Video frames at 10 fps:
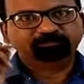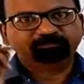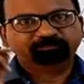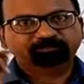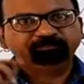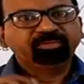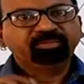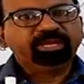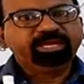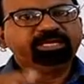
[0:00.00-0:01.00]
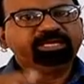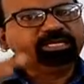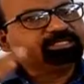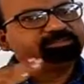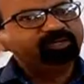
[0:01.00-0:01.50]
it is
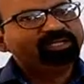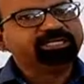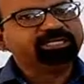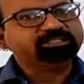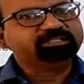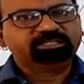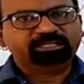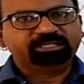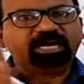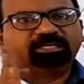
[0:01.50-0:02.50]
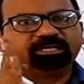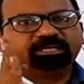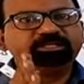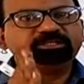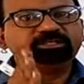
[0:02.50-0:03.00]
very necessary that
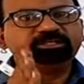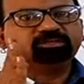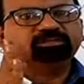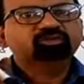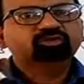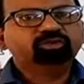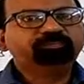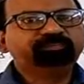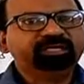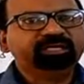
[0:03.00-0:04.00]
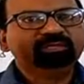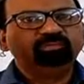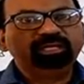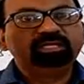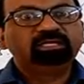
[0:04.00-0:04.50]
it should be very
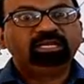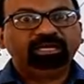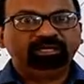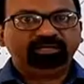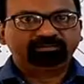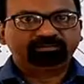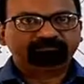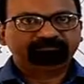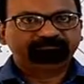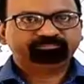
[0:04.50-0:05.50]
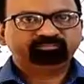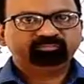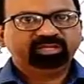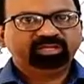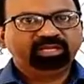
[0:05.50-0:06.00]
clear in
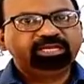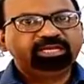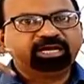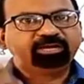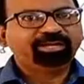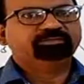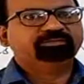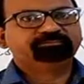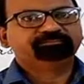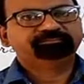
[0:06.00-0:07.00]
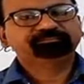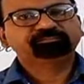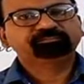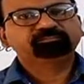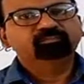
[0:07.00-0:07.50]
our mind.
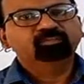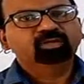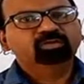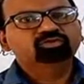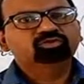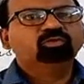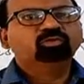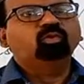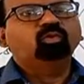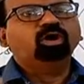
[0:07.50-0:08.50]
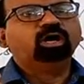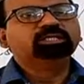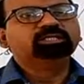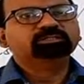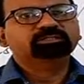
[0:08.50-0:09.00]
So, what
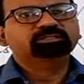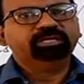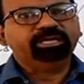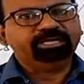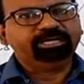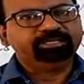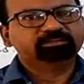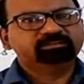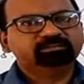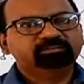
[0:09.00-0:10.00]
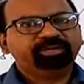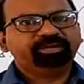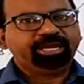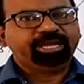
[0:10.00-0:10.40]
is air?